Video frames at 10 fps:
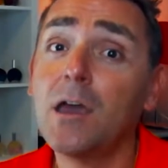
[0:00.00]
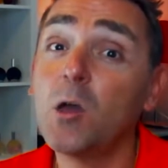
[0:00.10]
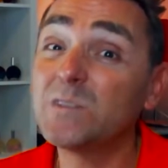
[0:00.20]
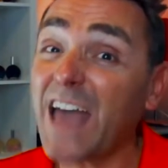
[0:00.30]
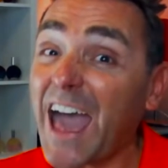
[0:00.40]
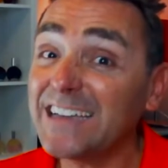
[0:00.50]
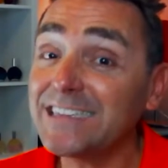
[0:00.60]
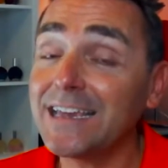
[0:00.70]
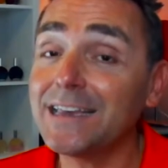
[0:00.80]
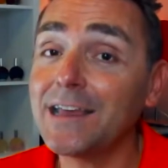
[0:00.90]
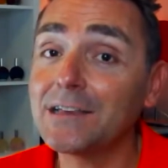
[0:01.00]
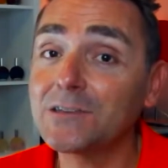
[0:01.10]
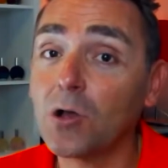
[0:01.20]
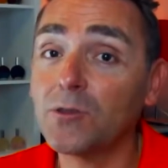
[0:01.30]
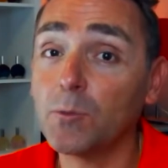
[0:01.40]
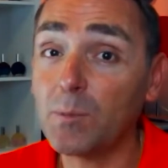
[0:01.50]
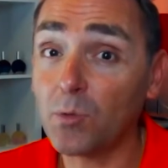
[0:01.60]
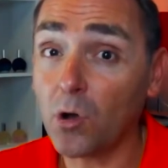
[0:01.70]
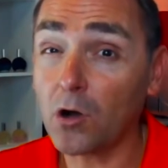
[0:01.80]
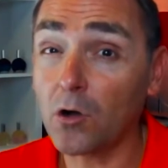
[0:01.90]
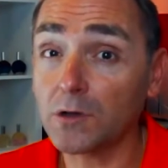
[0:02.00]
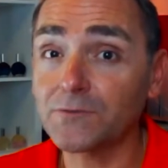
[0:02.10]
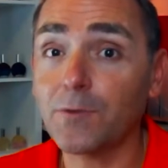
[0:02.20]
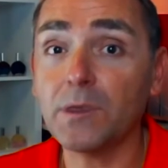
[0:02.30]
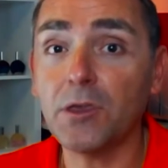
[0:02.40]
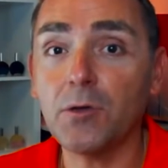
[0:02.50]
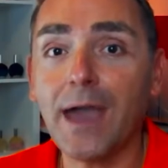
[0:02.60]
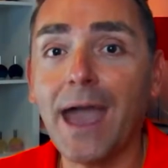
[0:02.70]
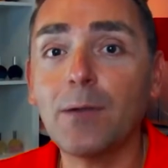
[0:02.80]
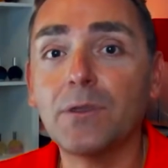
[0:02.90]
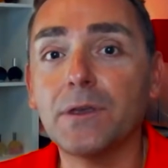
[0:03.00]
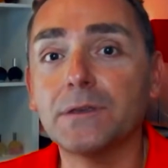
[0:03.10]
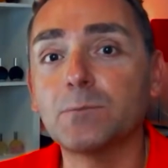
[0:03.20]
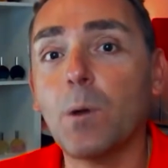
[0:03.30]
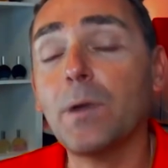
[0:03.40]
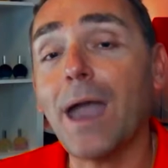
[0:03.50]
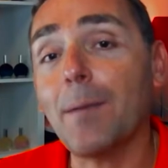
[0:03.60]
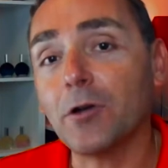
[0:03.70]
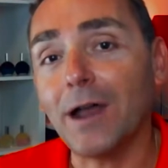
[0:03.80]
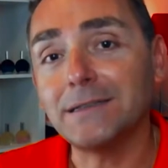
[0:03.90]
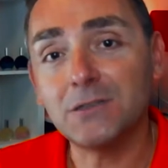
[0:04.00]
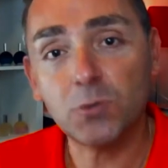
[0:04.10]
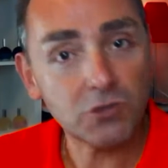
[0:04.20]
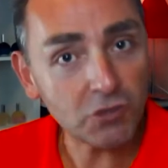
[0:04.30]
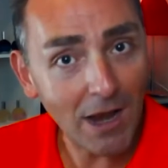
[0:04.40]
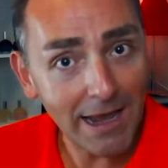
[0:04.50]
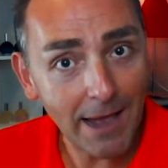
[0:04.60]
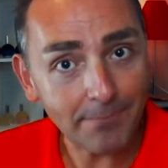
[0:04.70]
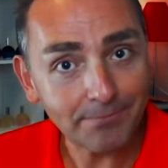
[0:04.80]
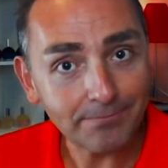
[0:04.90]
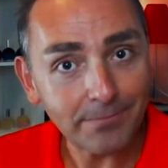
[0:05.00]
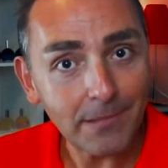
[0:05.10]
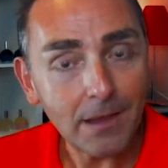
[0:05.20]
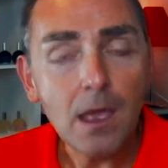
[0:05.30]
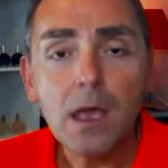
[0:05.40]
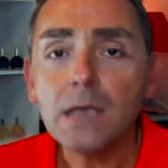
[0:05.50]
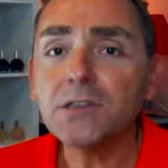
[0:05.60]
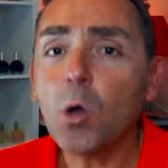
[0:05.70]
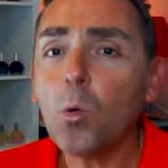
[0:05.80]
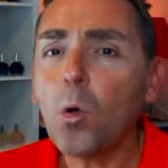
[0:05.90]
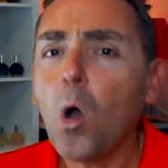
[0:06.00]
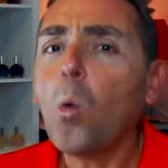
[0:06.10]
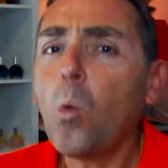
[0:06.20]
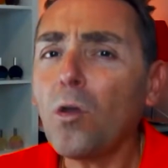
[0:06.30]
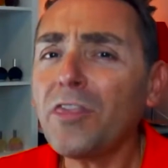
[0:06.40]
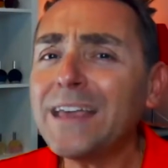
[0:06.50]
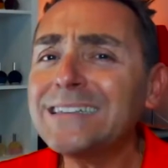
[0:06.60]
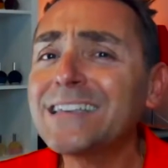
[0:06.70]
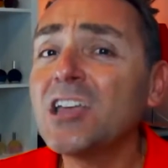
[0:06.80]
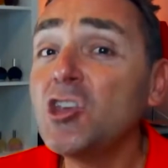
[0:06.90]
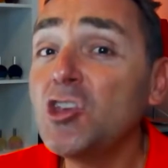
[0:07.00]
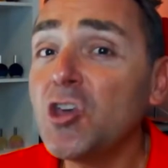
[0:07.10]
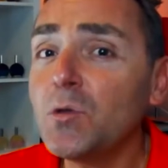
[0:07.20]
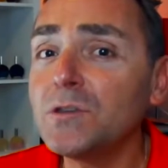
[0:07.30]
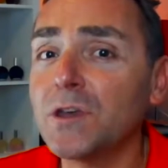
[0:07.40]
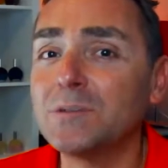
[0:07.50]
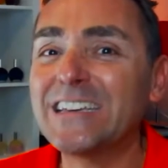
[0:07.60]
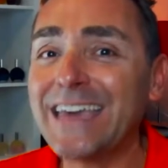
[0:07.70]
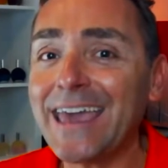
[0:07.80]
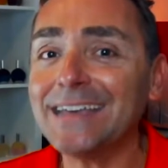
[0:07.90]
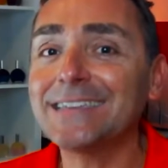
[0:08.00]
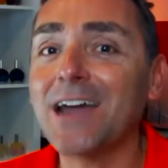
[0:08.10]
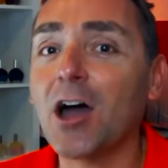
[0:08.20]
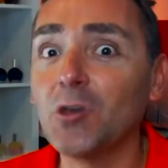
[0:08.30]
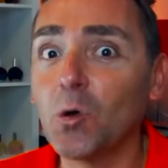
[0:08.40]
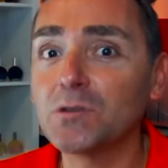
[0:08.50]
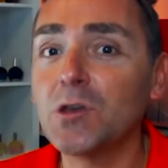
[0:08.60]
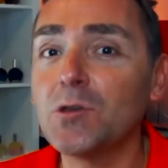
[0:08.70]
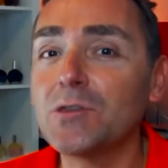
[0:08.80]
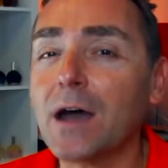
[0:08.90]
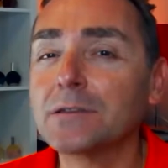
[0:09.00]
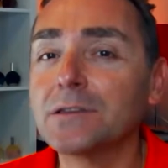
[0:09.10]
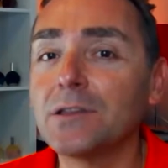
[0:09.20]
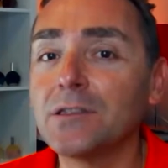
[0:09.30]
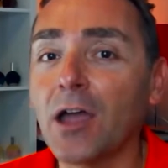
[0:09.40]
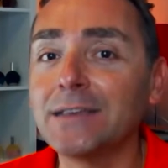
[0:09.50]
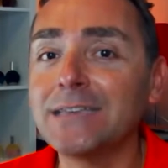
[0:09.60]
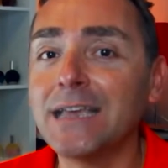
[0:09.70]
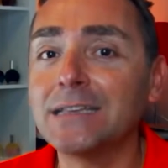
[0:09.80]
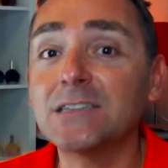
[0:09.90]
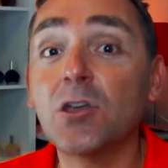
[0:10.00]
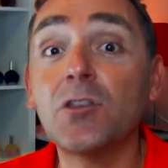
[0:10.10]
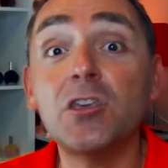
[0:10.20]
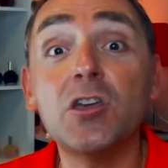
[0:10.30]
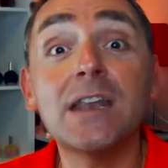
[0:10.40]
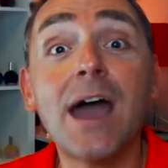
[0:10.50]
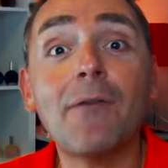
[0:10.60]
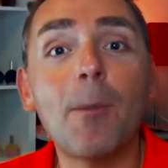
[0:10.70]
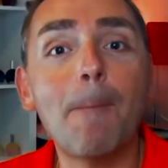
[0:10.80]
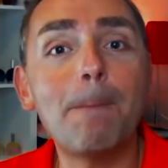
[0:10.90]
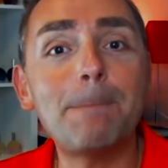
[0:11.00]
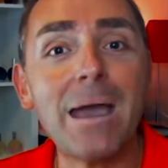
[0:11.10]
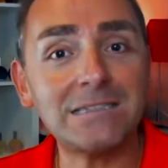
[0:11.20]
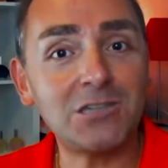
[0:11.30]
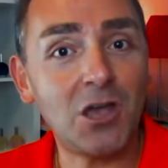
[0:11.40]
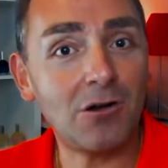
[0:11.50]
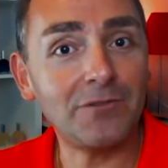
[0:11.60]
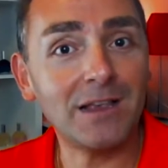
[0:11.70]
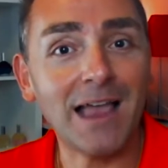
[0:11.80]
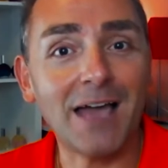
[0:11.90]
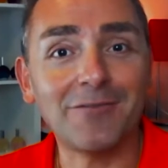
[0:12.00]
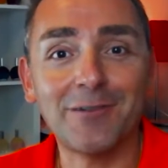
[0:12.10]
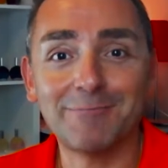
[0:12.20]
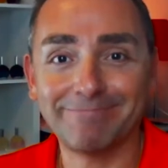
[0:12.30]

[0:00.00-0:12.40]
who was 18 years old that we brought across from the UK with us when we emigrated to Australia. So what things can you do to kickstart your 2019 so that you can have the best year of your life?